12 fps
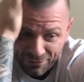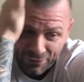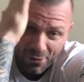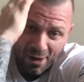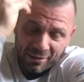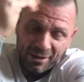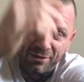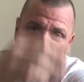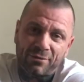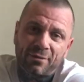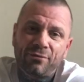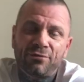through all
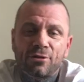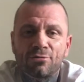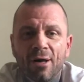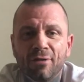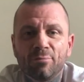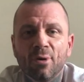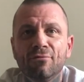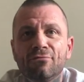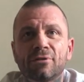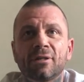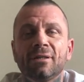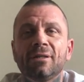this for 12
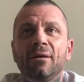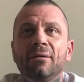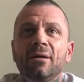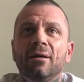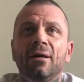months and then